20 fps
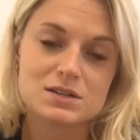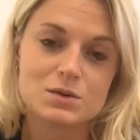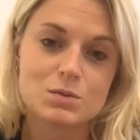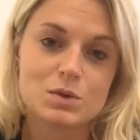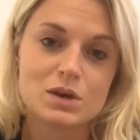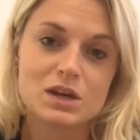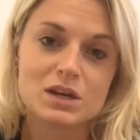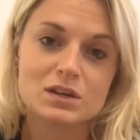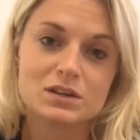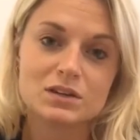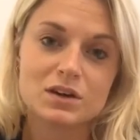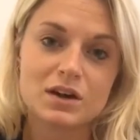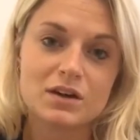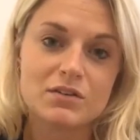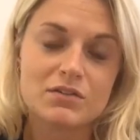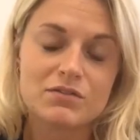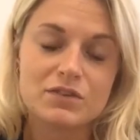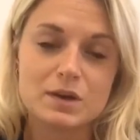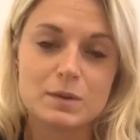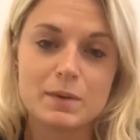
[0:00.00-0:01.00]
so we could kind
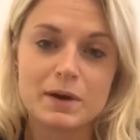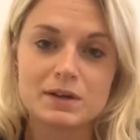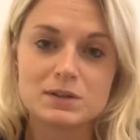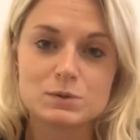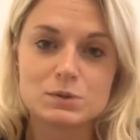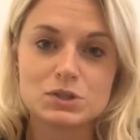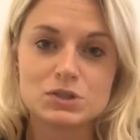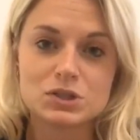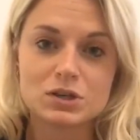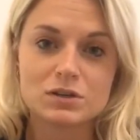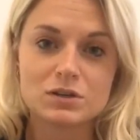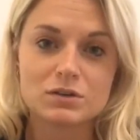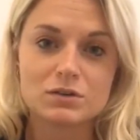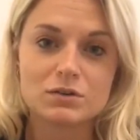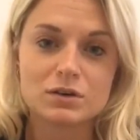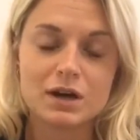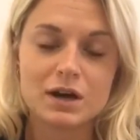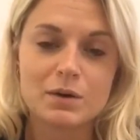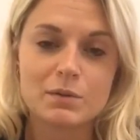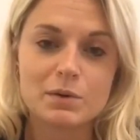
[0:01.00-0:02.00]
of feedback to each other
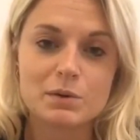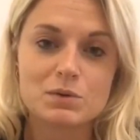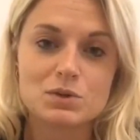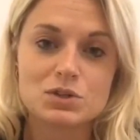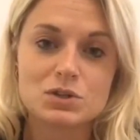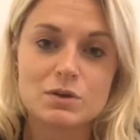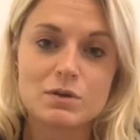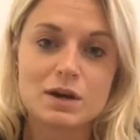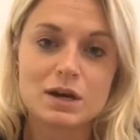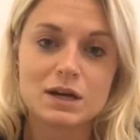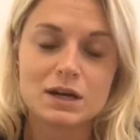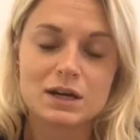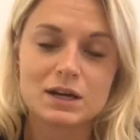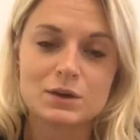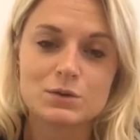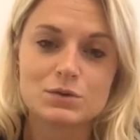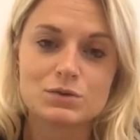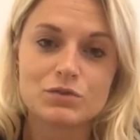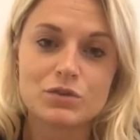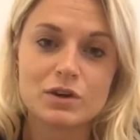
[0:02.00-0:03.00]
on how we were doing, and
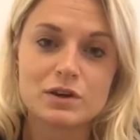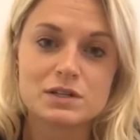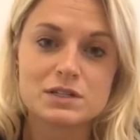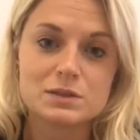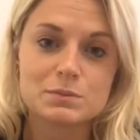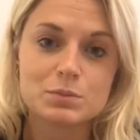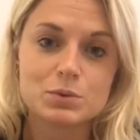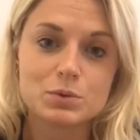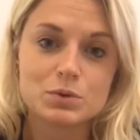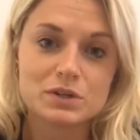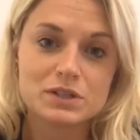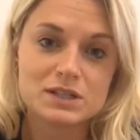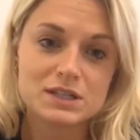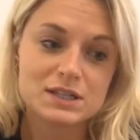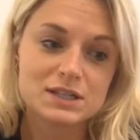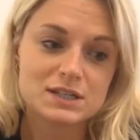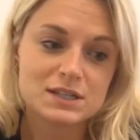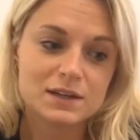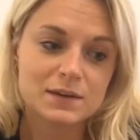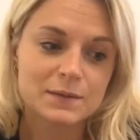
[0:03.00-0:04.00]
it was very
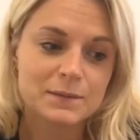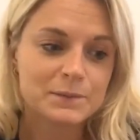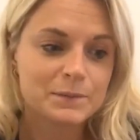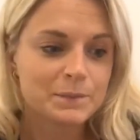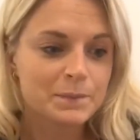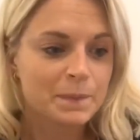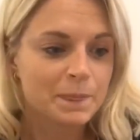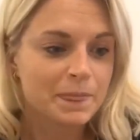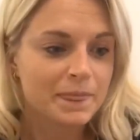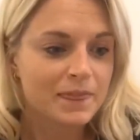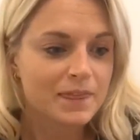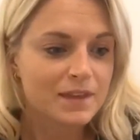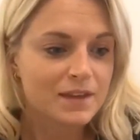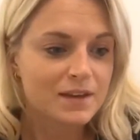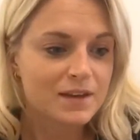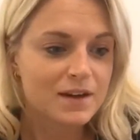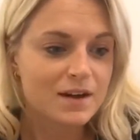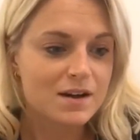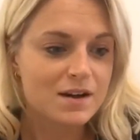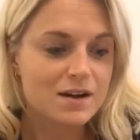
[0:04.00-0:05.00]
supported.
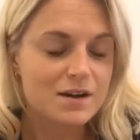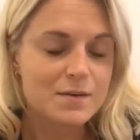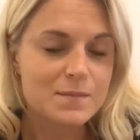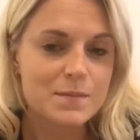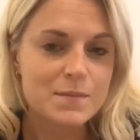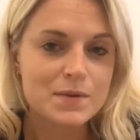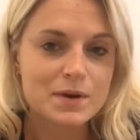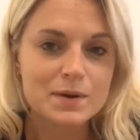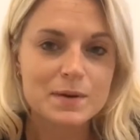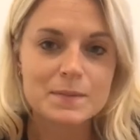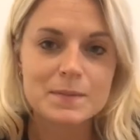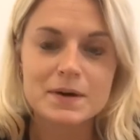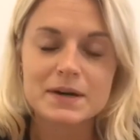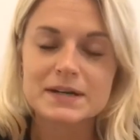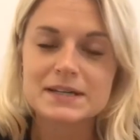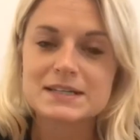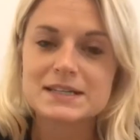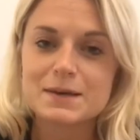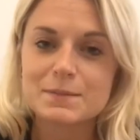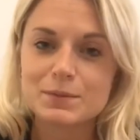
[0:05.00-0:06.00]
Um,
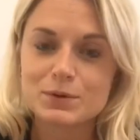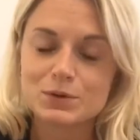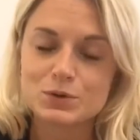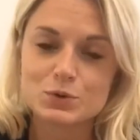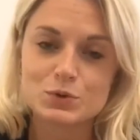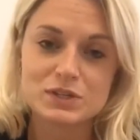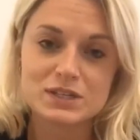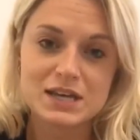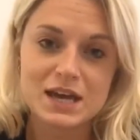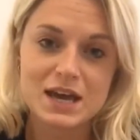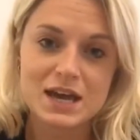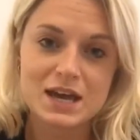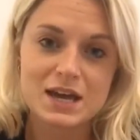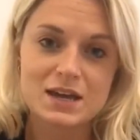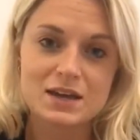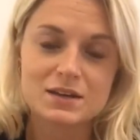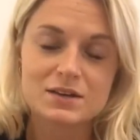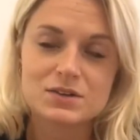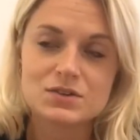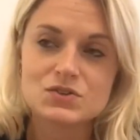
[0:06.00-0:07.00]
my typical
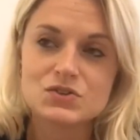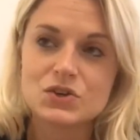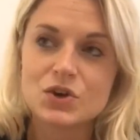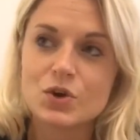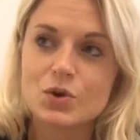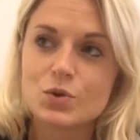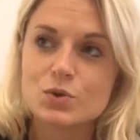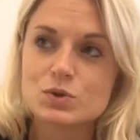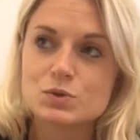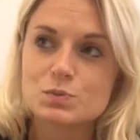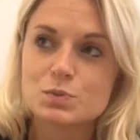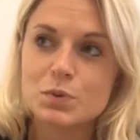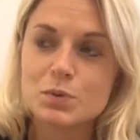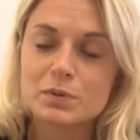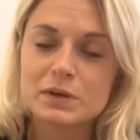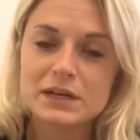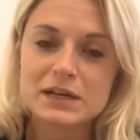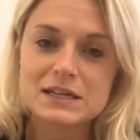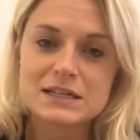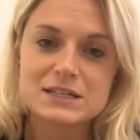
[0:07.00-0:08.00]
day, so it's
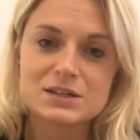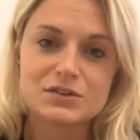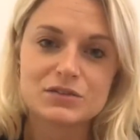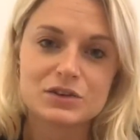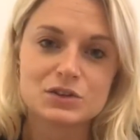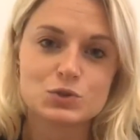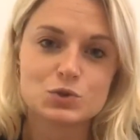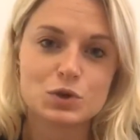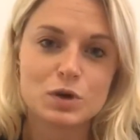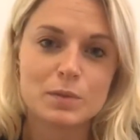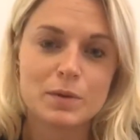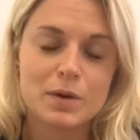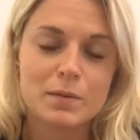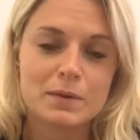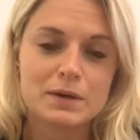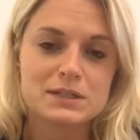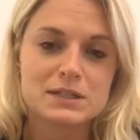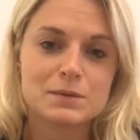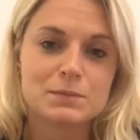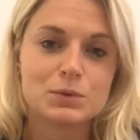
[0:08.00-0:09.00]
probably easier if I talk about
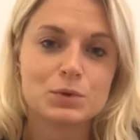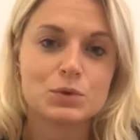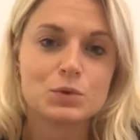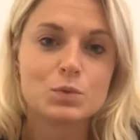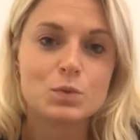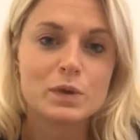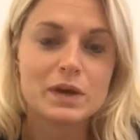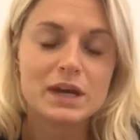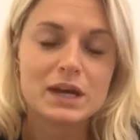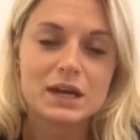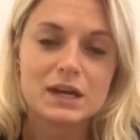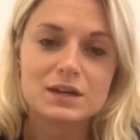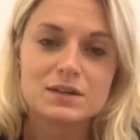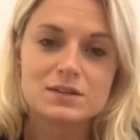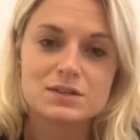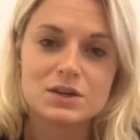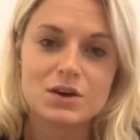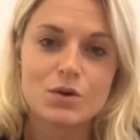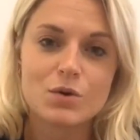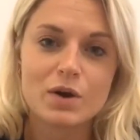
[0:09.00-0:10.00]
my typical week.
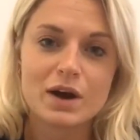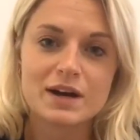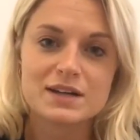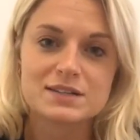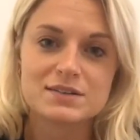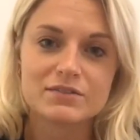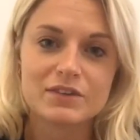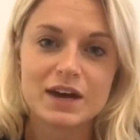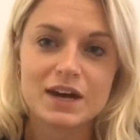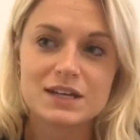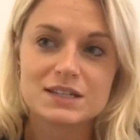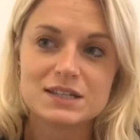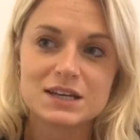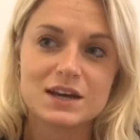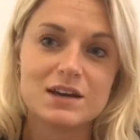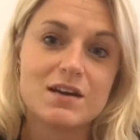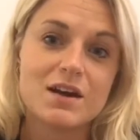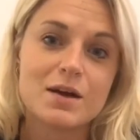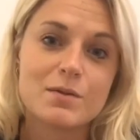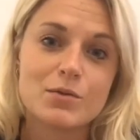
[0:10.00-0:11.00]
So, as a vet,
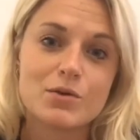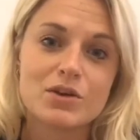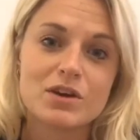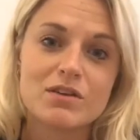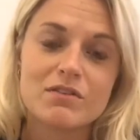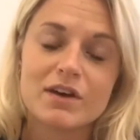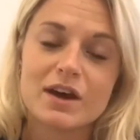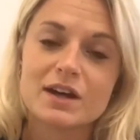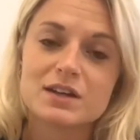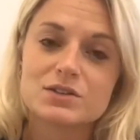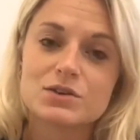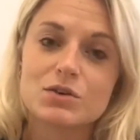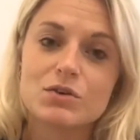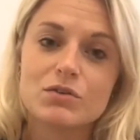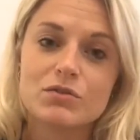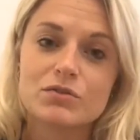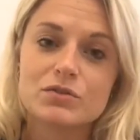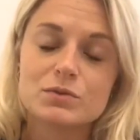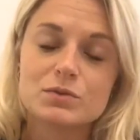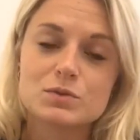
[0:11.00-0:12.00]
and I'm only a vet
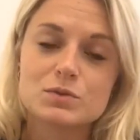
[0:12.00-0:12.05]
of